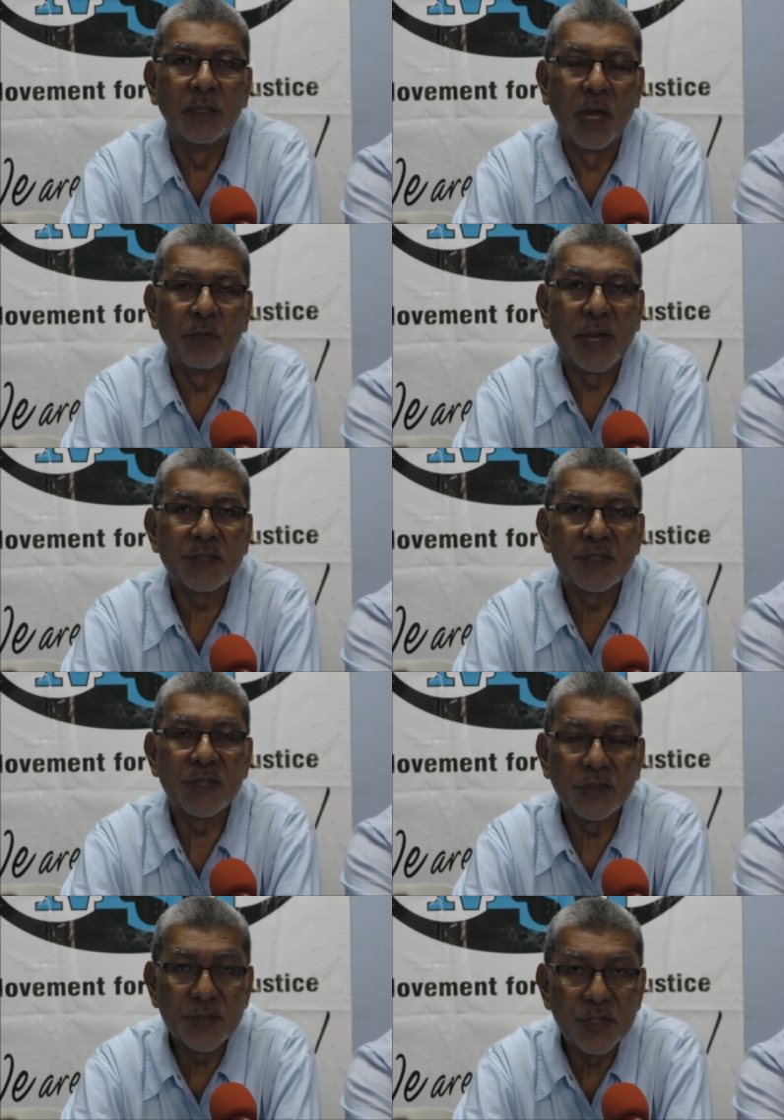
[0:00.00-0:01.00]
They affect
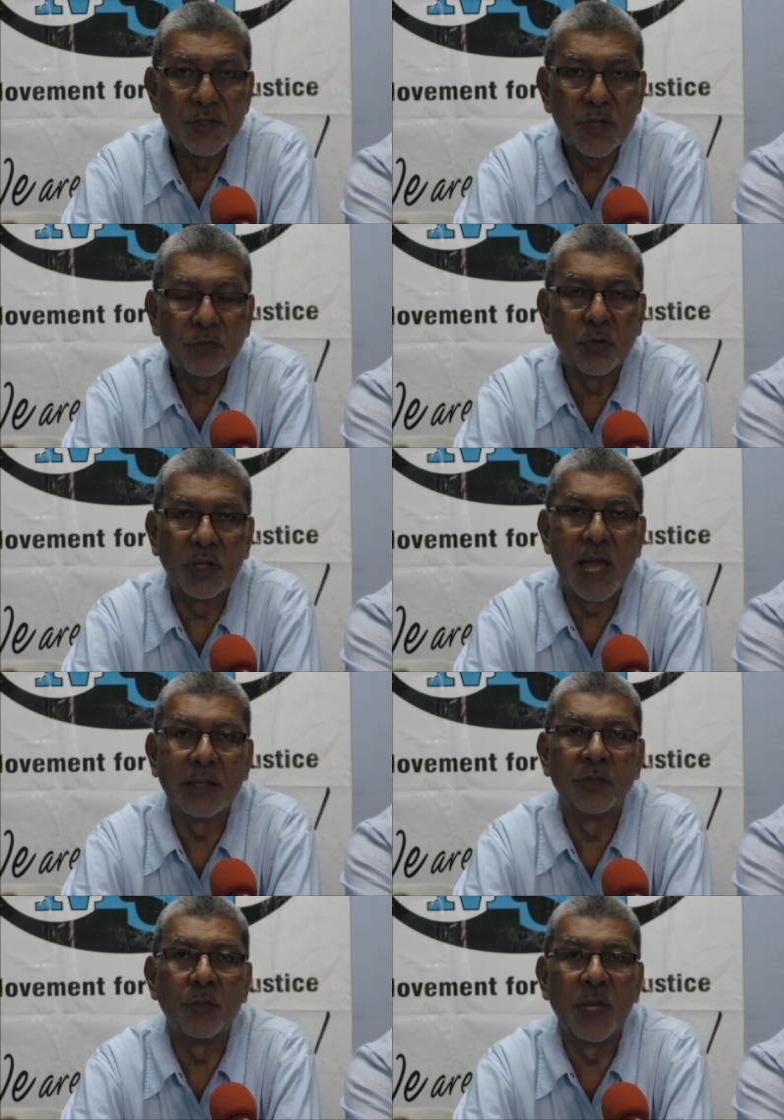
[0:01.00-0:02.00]
citizens of
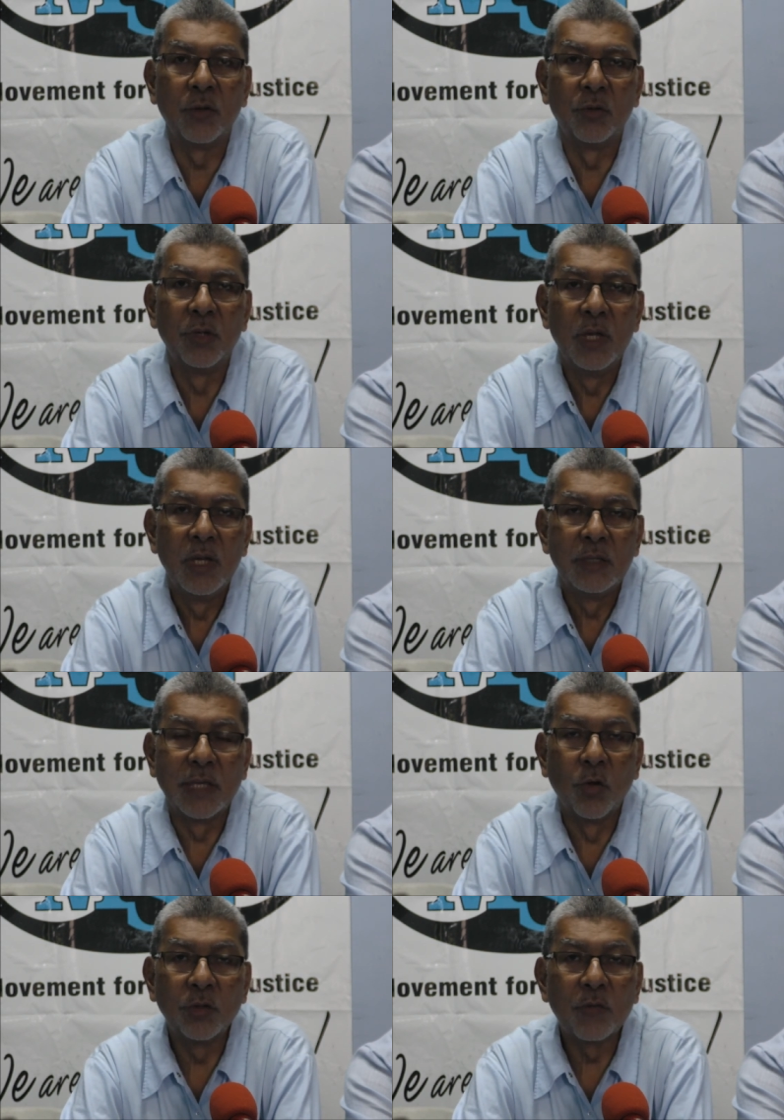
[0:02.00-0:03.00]
Trinidad and Tobago.
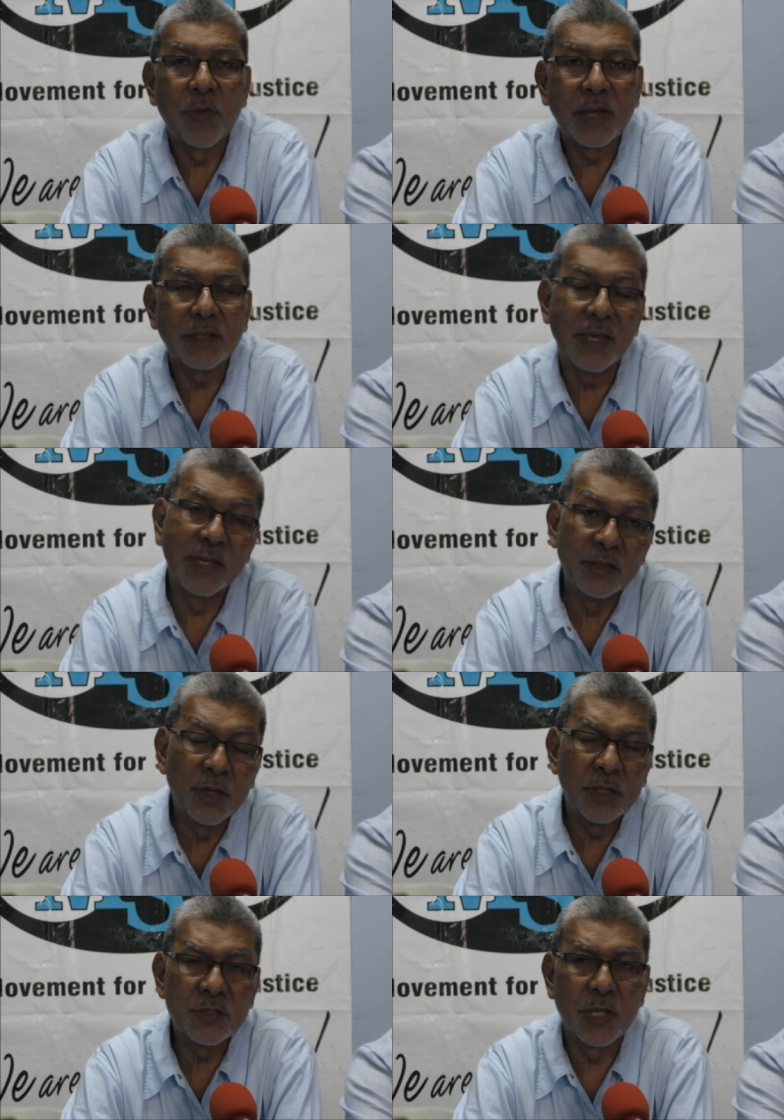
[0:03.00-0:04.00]
They don't affect
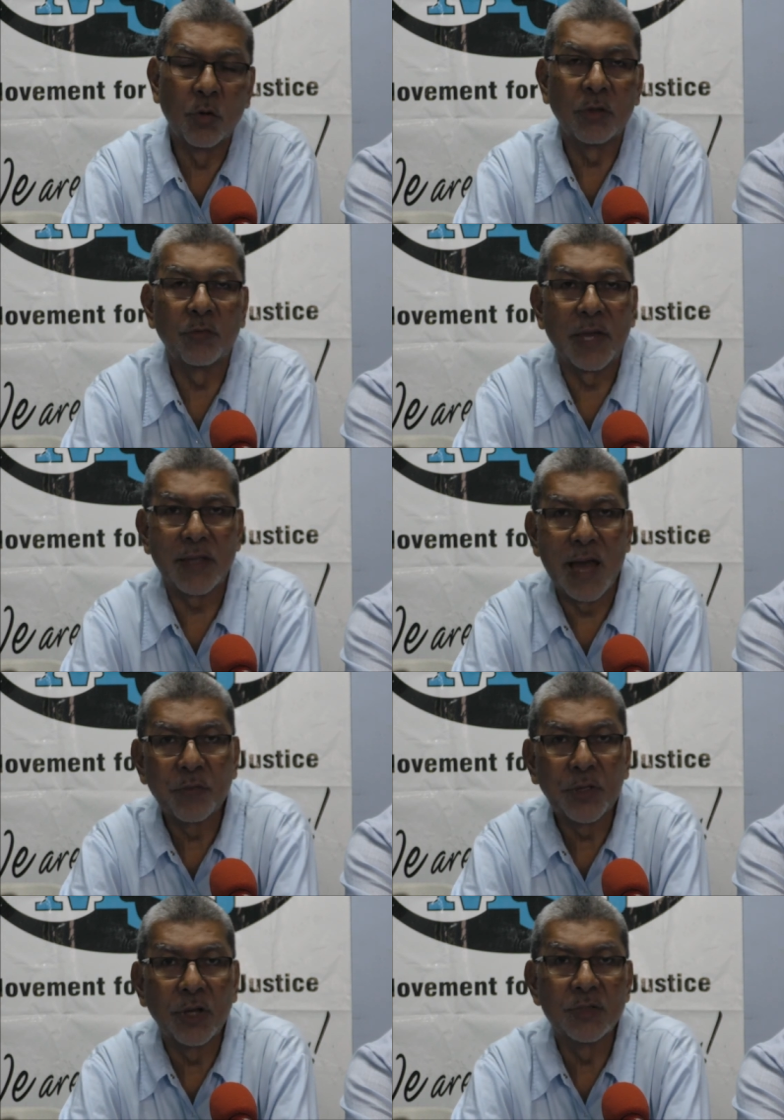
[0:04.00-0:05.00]
Indians, they don't affect
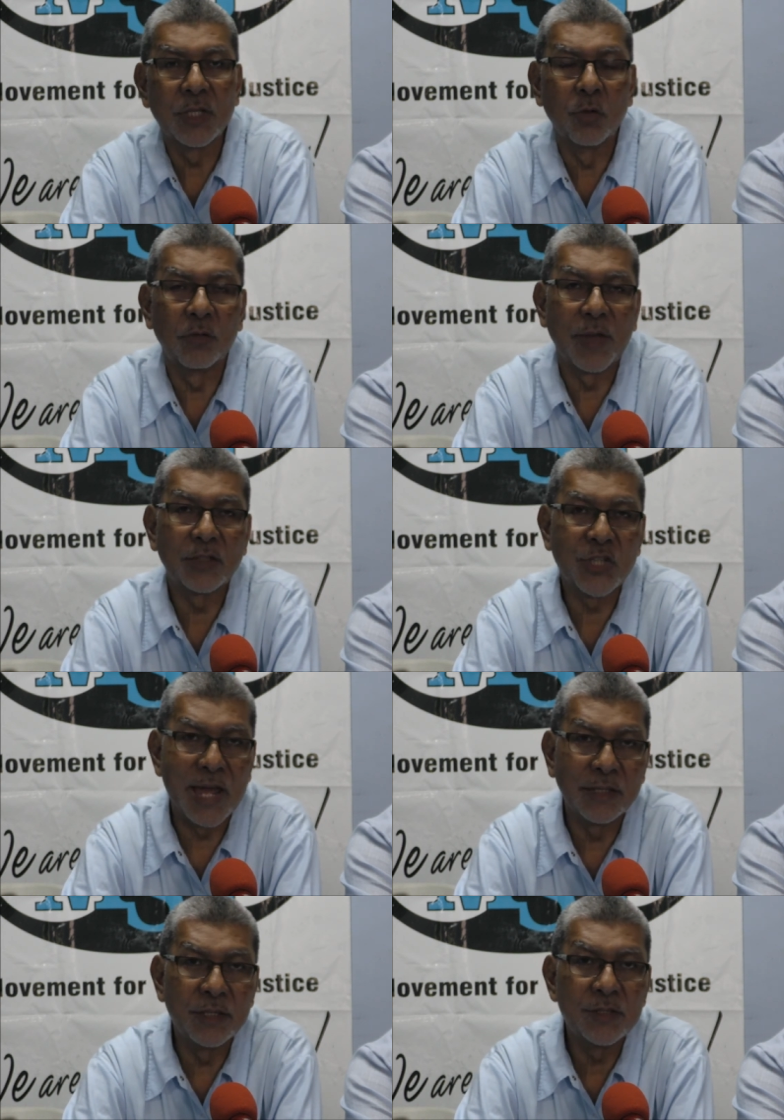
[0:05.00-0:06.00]
Africans, they don't affect
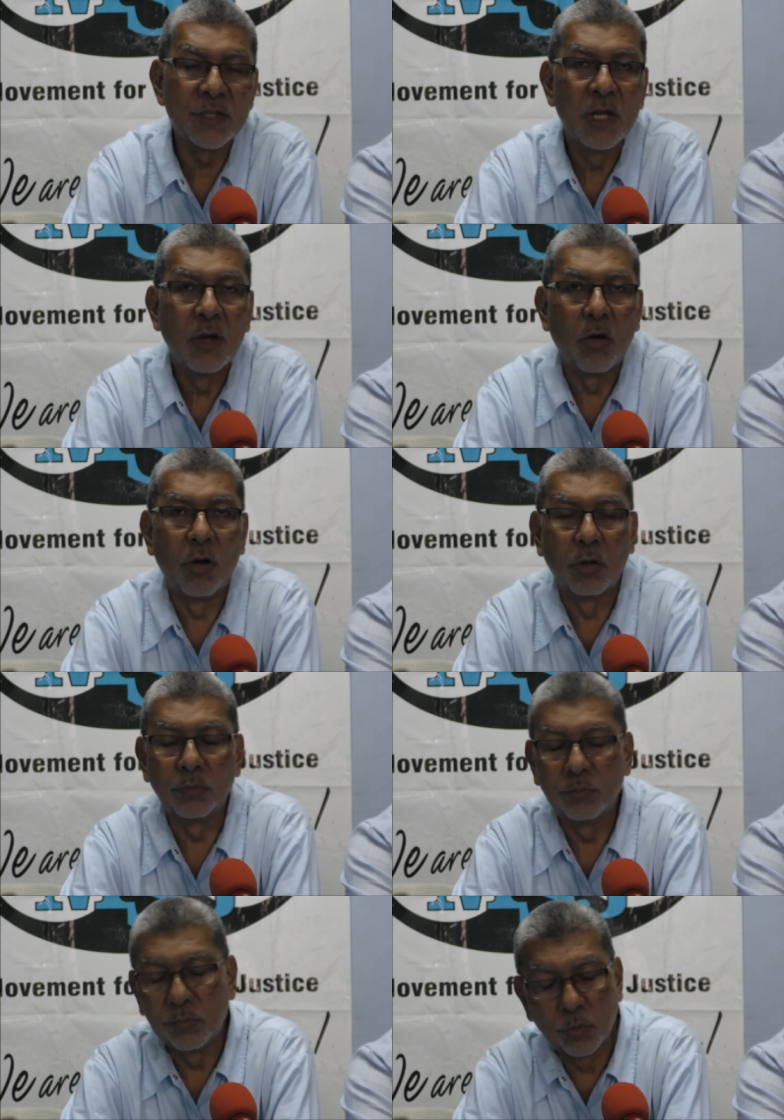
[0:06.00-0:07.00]
Chinese
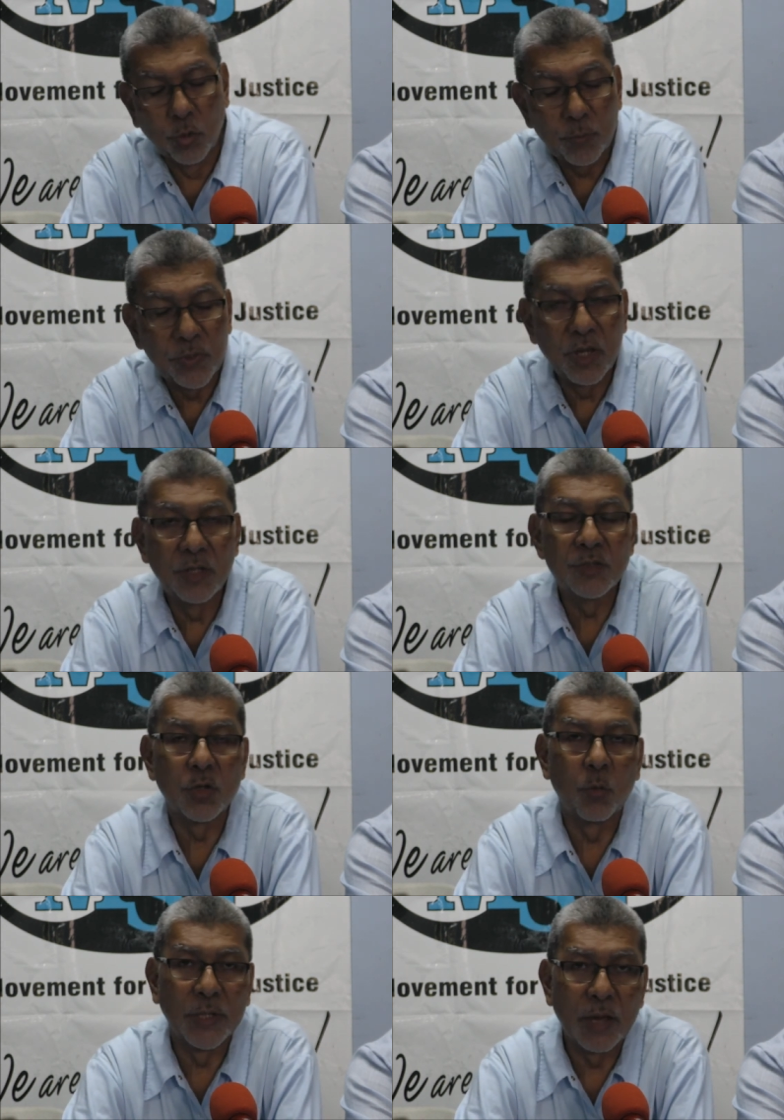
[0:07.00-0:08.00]
or
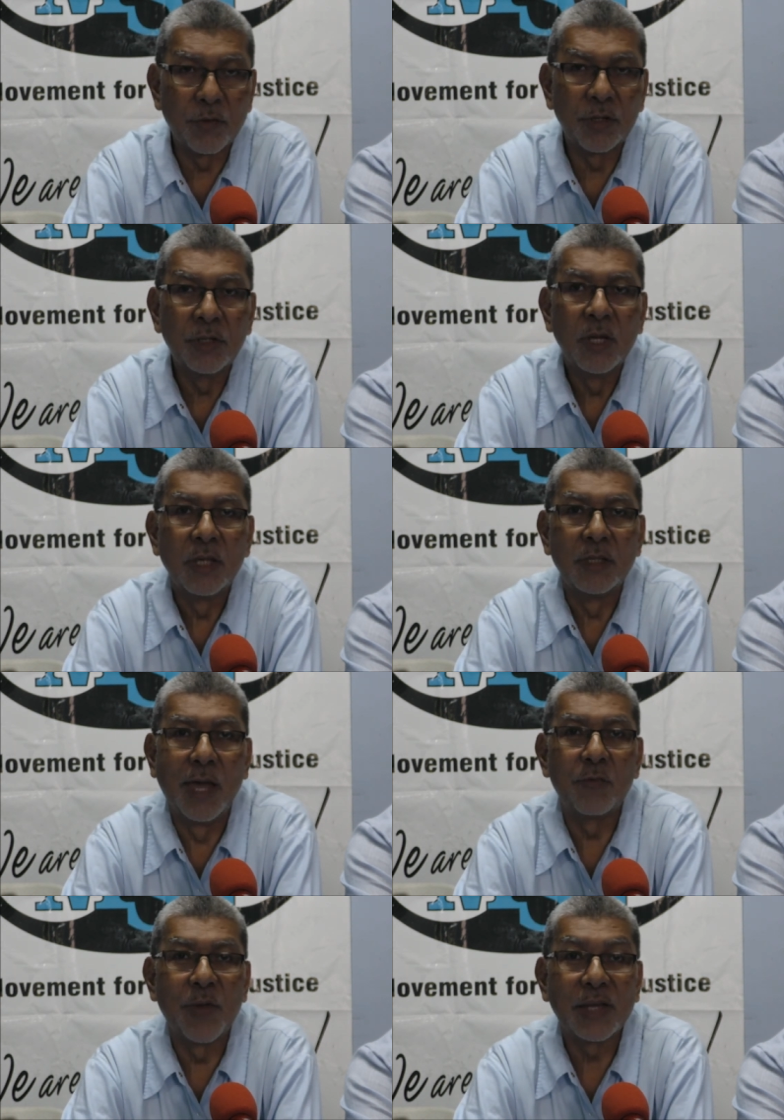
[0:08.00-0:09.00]
Europeans or whatever. They
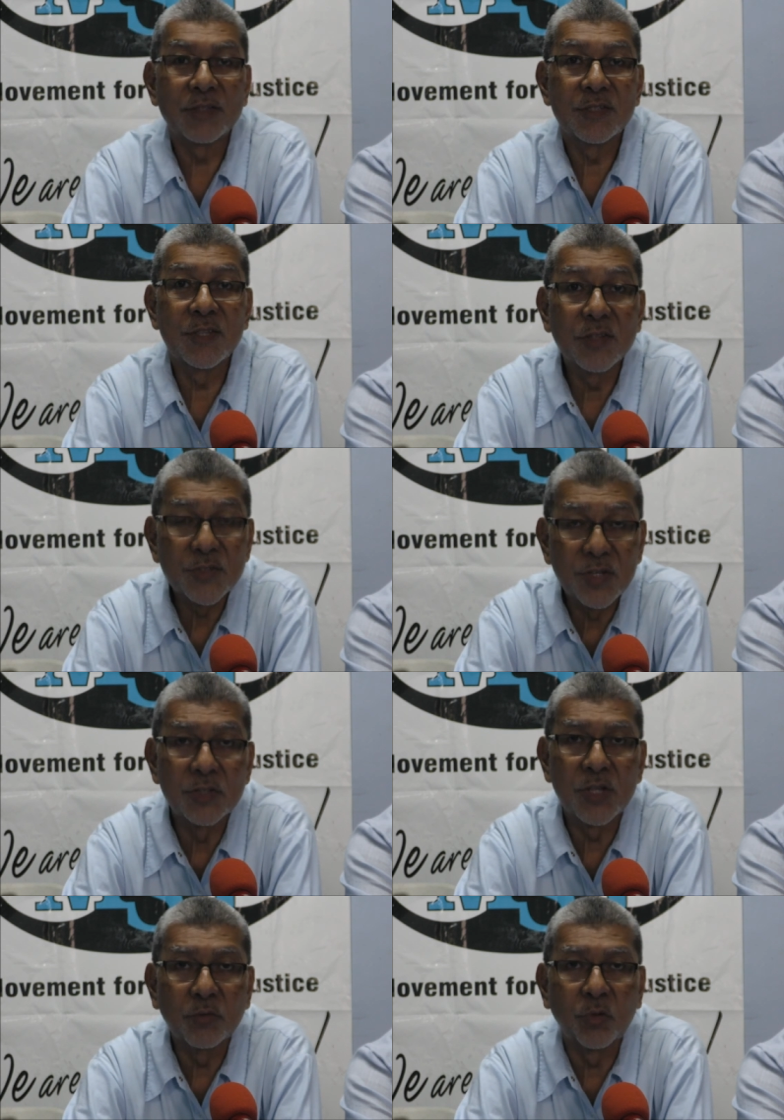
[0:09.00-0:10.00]
affect
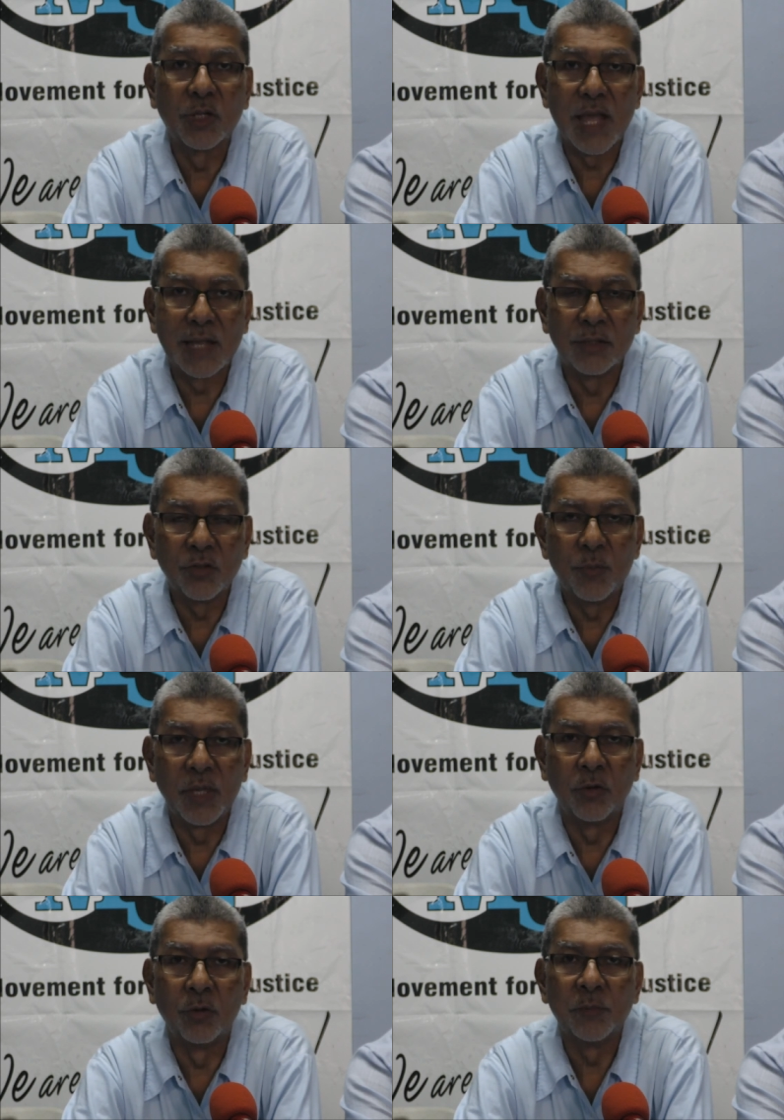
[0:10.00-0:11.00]
citizens of Trinidad and
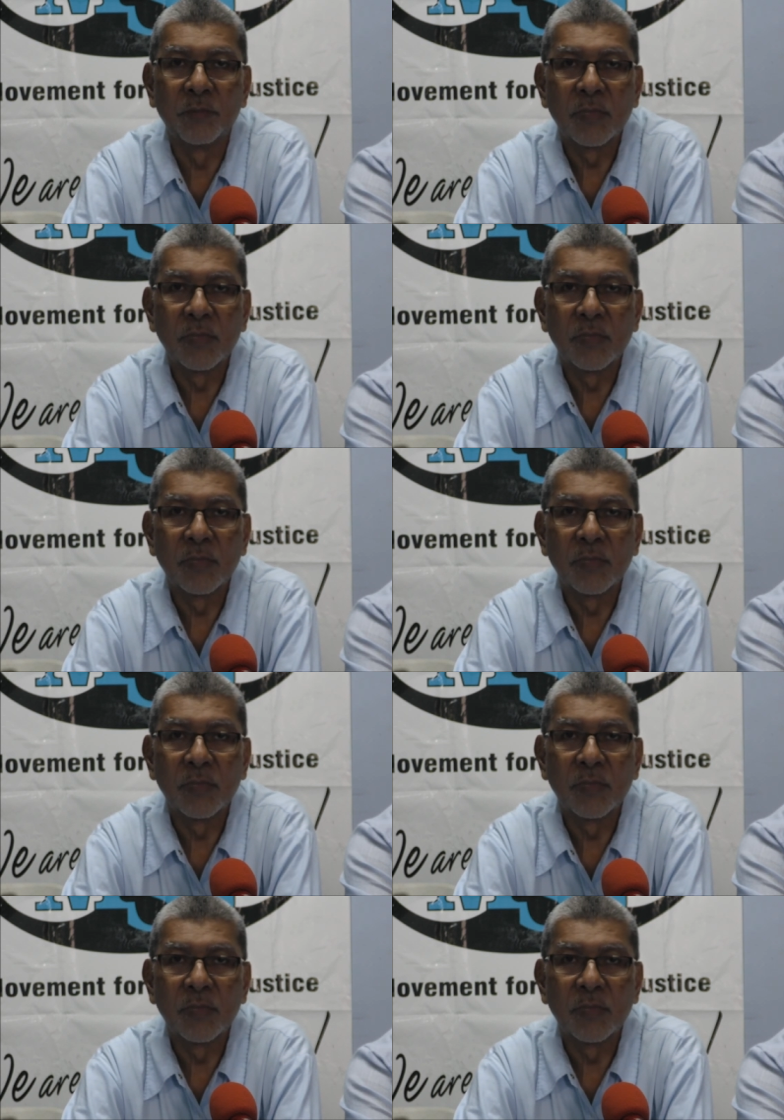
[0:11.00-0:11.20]
Tobago.